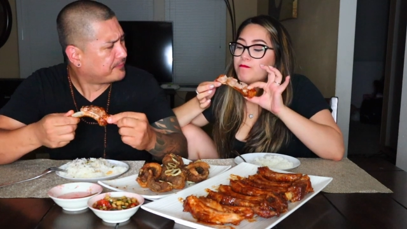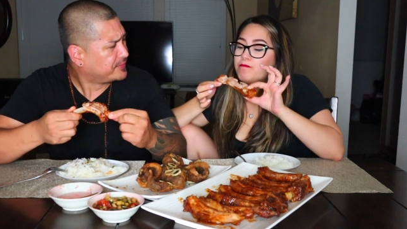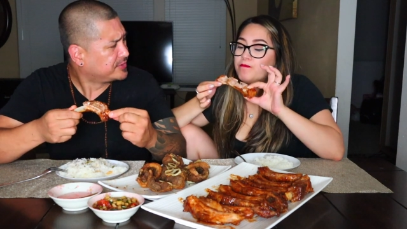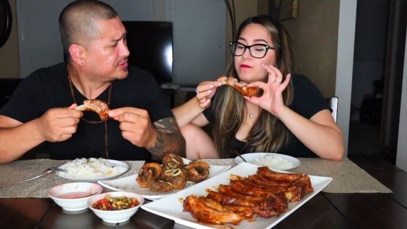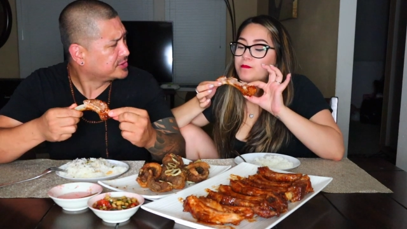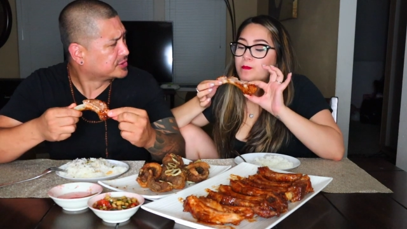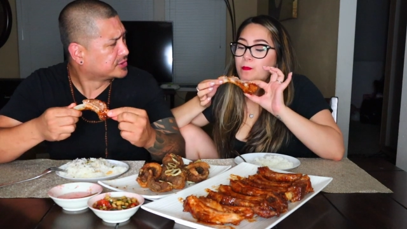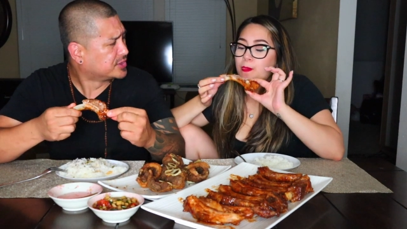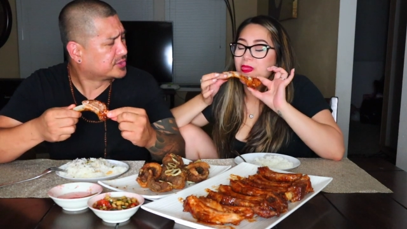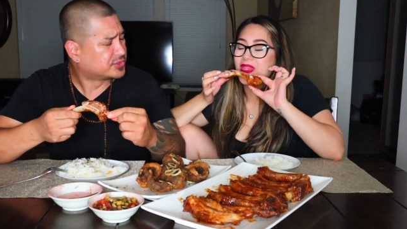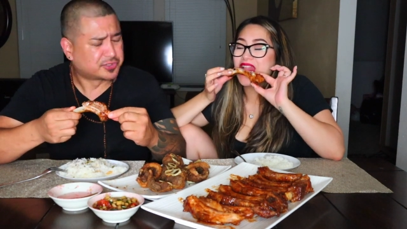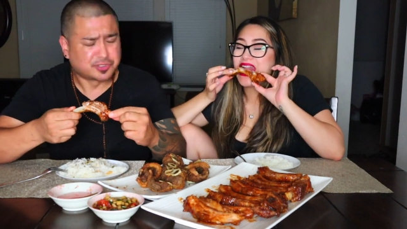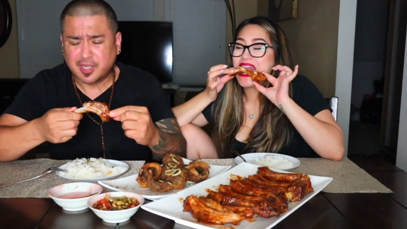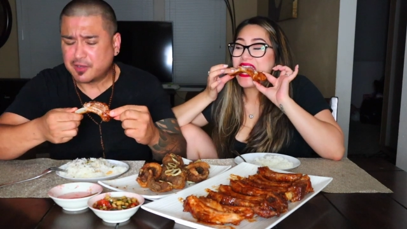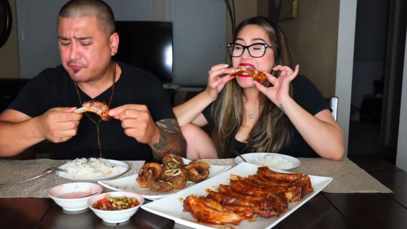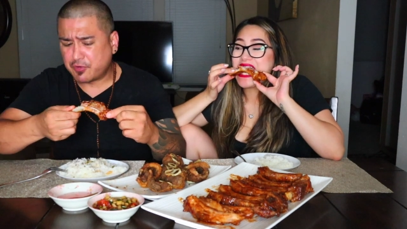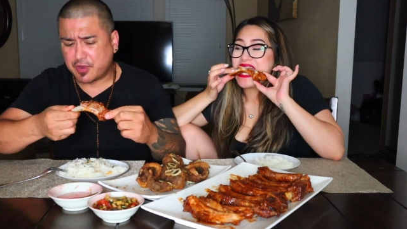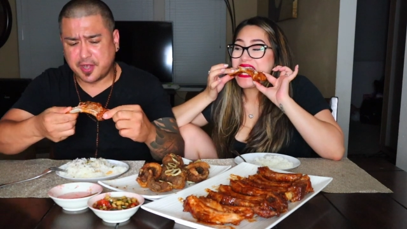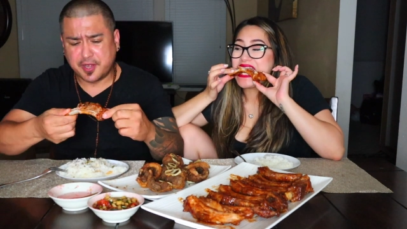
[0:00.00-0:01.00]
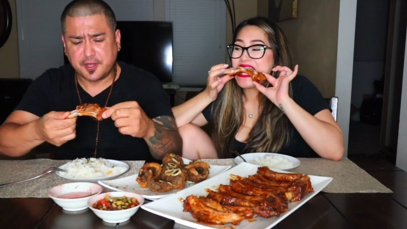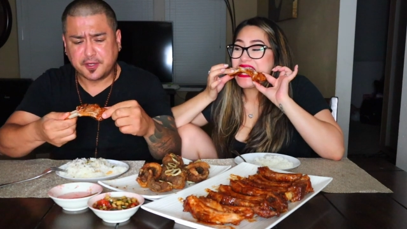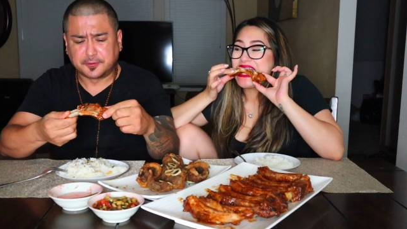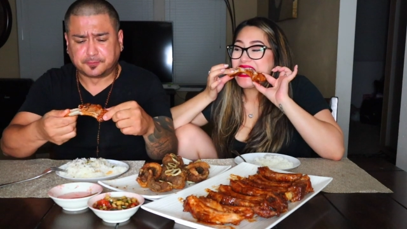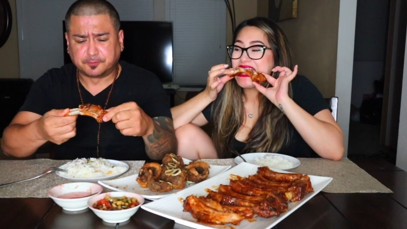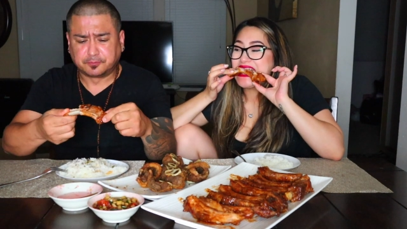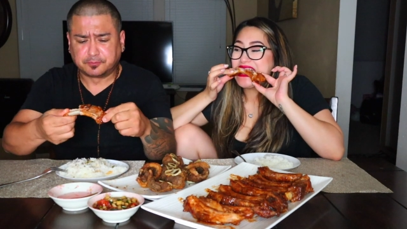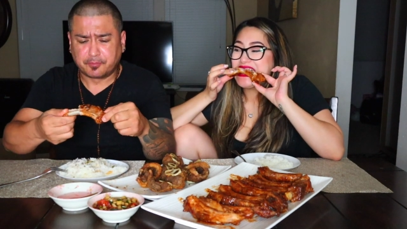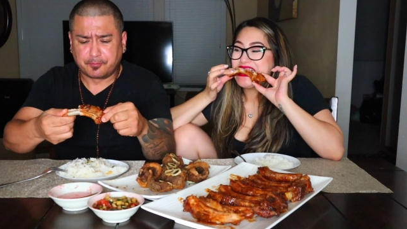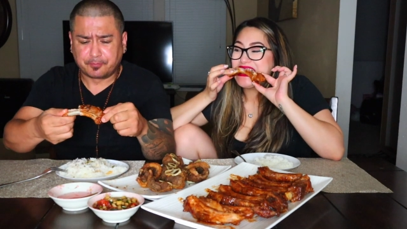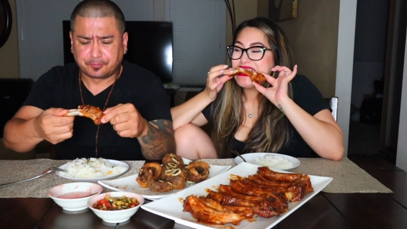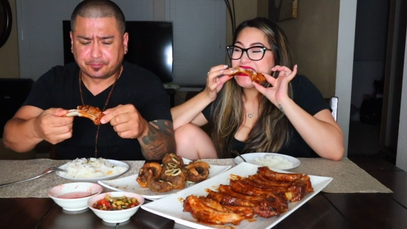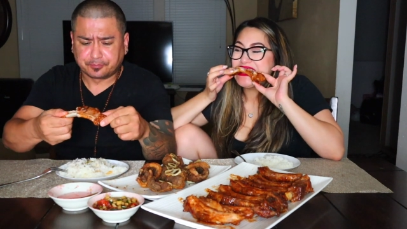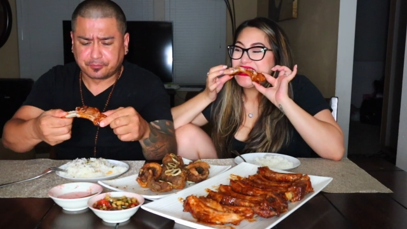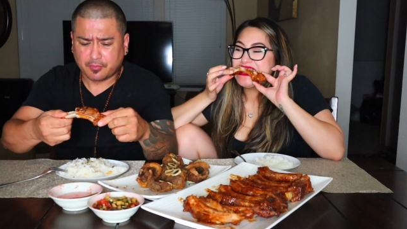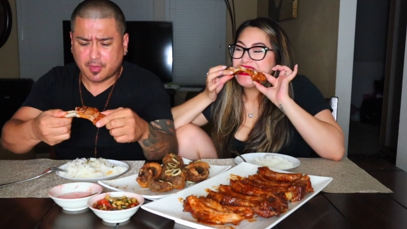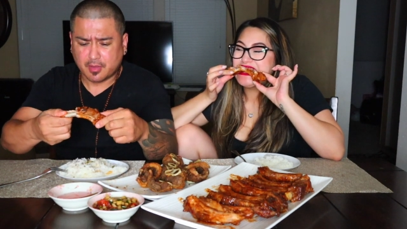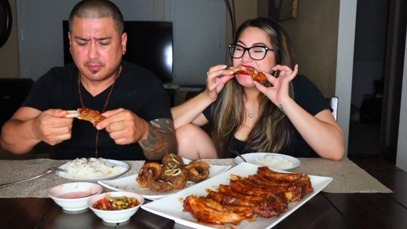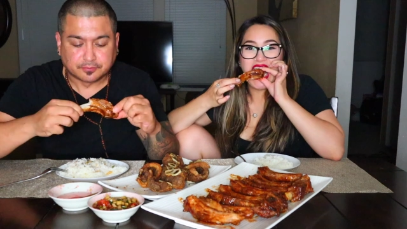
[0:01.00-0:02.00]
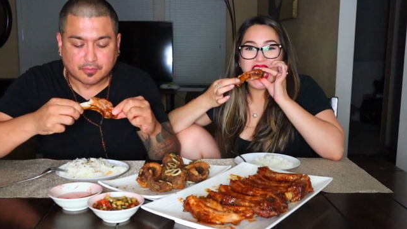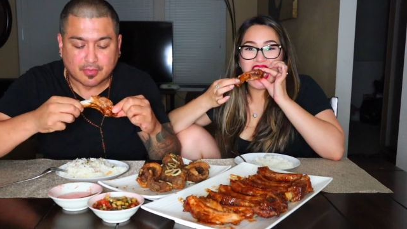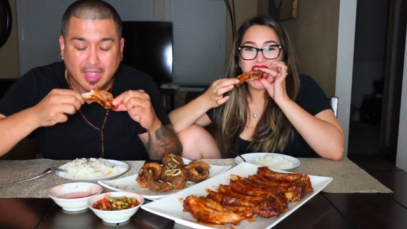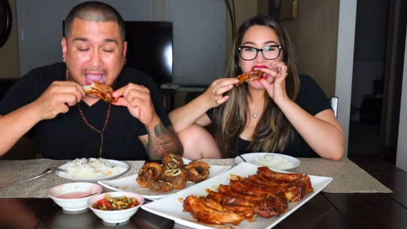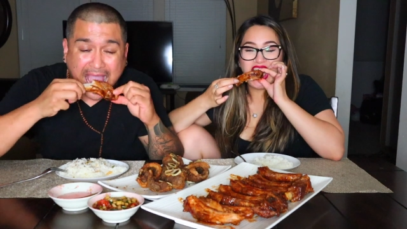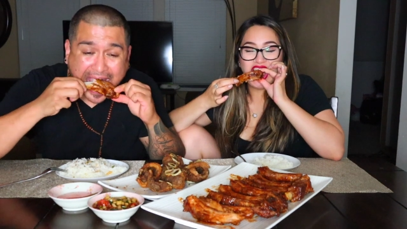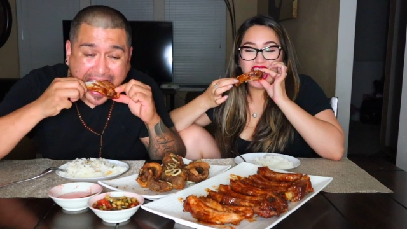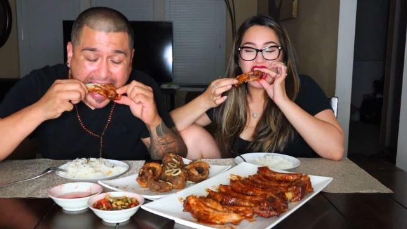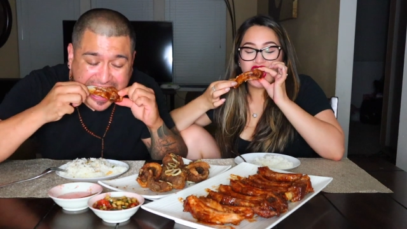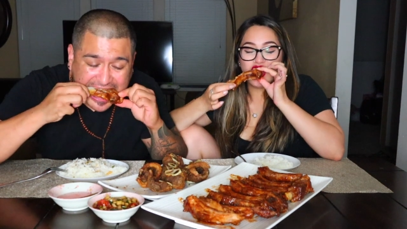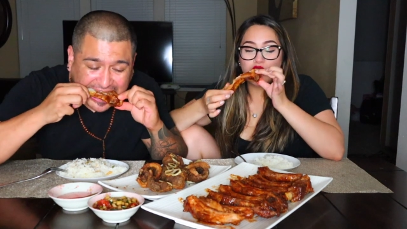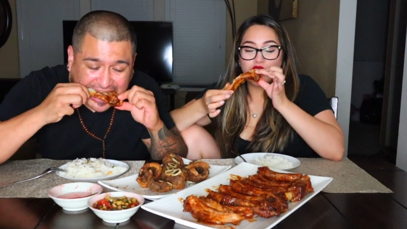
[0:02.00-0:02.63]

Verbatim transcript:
Speaker 1: This is good stuff right here. Mmm.